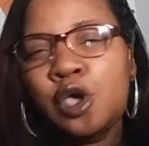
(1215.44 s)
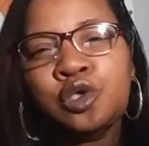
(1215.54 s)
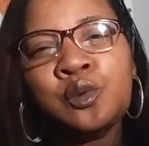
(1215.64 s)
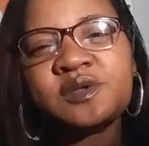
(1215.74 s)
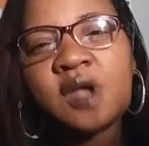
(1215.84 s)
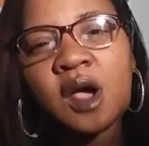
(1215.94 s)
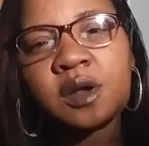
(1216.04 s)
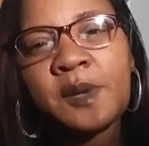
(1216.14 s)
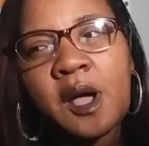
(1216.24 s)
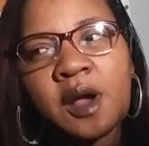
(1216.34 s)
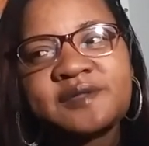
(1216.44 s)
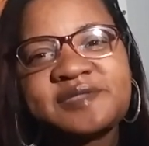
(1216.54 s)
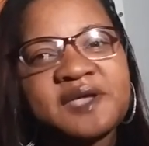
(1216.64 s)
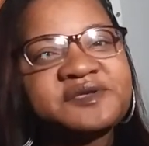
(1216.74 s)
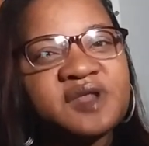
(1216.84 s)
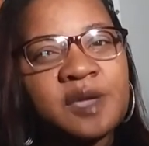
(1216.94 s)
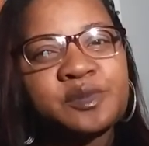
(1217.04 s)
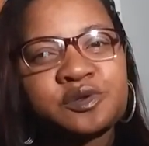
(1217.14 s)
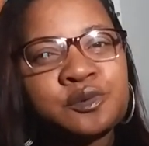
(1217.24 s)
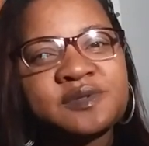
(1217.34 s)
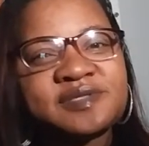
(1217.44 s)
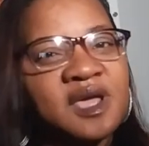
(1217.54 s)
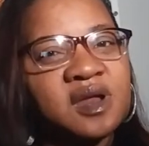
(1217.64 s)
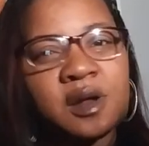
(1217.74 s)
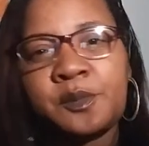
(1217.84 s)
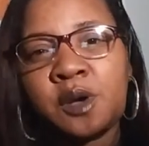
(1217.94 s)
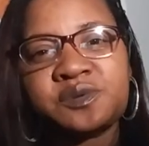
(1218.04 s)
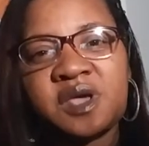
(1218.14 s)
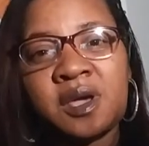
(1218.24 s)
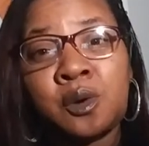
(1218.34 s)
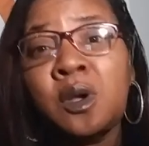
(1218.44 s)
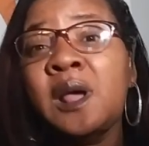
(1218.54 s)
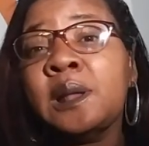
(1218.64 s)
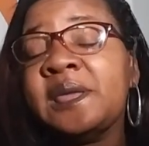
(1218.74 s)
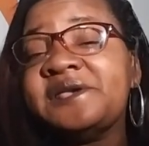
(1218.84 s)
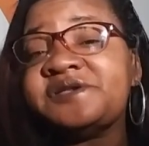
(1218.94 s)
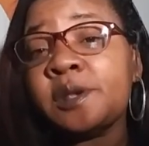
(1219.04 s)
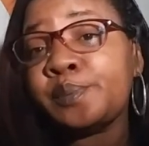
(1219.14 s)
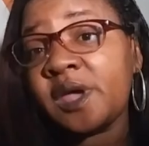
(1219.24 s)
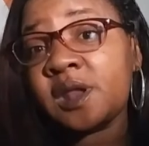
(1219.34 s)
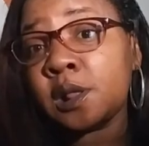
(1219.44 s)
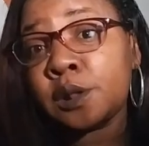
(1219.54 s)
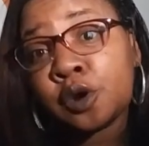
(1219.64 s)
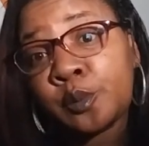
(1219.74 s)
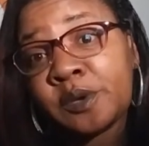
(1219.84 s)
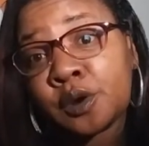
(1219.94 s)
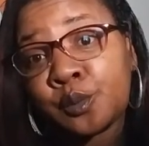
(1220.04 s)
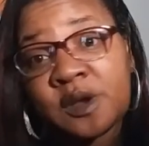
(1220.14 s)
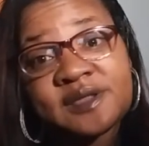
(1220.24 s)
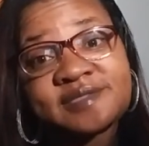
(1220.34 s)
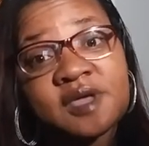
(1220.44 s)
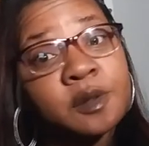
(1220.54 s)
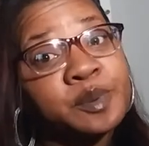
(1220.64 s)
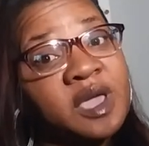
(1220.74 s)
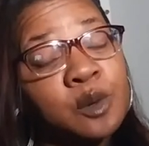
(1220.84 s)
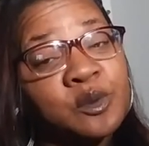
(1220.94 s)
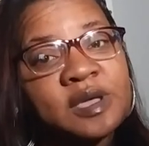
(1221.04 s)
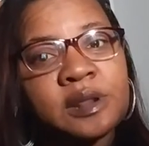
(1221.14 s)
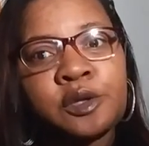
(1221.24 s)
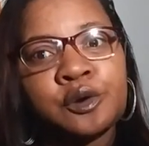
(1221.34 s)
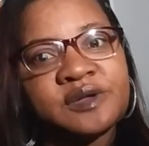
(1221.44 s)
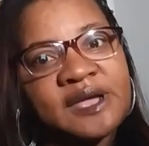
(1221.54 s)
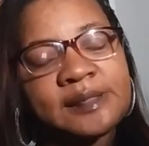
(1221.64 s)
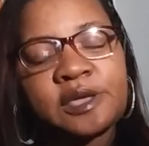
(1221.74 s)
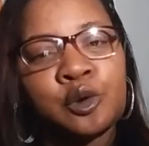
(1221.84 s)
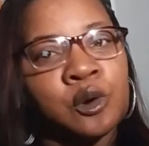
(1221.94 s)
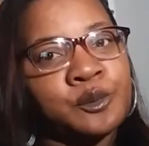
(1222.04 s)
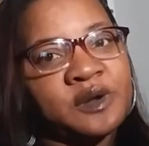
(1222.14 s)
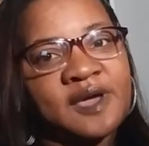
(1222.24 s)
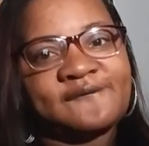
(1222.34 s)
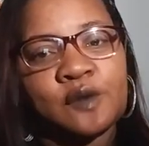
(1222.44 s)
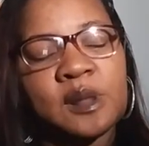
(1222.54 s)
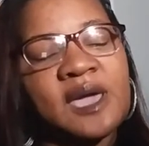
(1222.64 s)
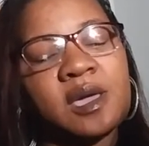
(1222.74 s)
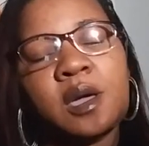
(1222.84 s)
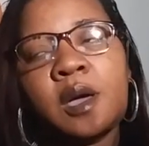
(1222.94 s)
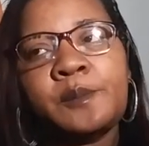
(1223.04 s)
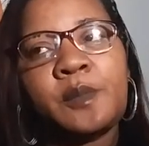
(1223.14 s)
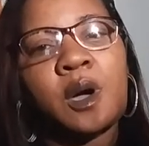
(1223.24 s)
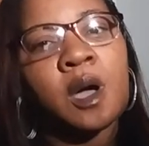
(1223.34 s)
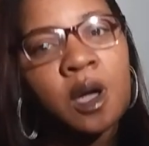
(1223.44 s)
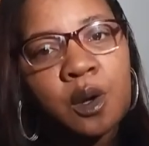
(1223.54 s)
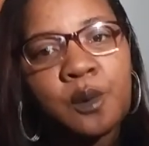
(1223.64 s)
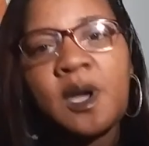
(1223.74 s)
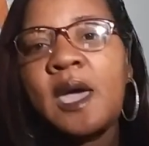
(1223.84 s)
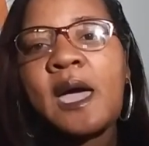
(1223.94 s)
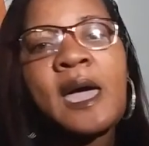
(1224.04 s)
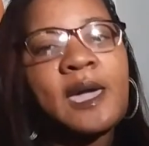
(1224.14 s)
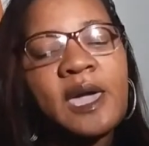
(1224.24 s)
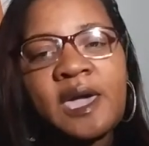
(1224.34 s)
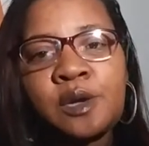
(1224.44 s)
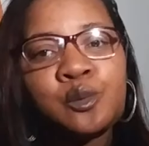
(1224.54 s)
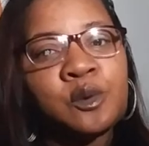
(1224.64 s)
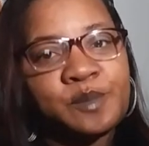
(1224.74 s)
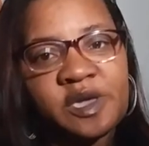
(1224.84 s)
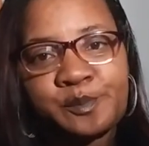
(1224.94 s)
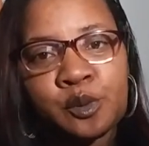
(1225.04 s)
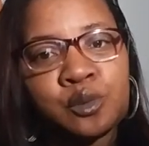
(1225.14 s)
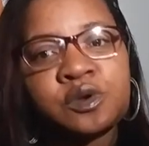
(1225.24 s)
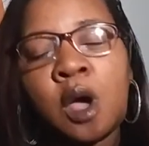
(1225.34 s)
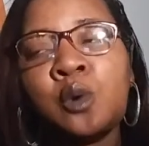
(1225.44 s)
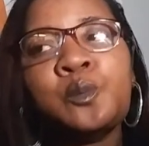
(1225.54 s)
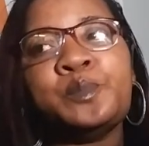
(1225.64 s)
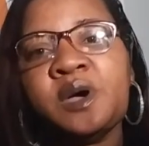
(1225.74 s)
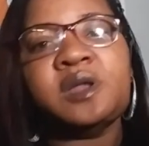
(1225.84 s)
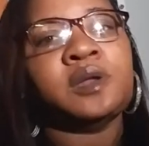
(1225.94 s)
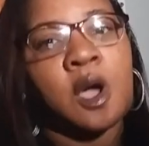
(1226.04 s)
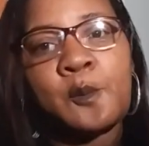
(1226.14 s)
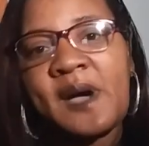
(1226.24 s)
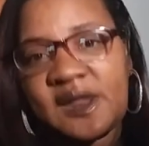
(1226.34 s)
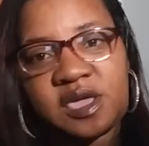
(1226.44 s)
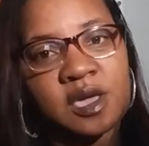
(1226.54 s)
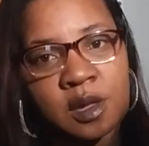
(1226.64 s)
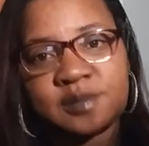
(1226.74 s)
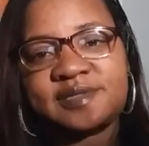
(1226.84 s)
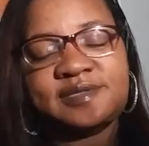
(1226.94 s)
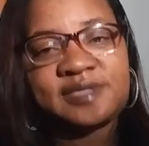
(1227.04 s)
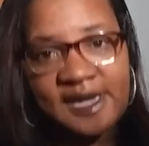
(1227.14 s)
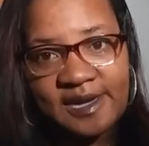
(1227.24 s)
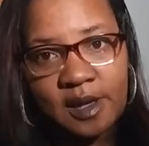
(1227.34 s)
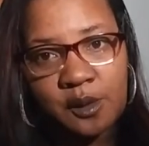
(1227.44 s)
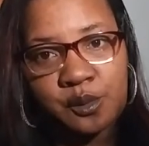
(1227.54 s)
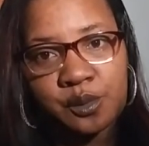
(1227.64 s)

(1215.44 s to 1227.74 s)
You were talking about her Section 8, but you were staying in a motel. At least she paying a little bit of rent instead of paying weekly or daily or whatever. Like, come on. I hate when people don't put nobody else down.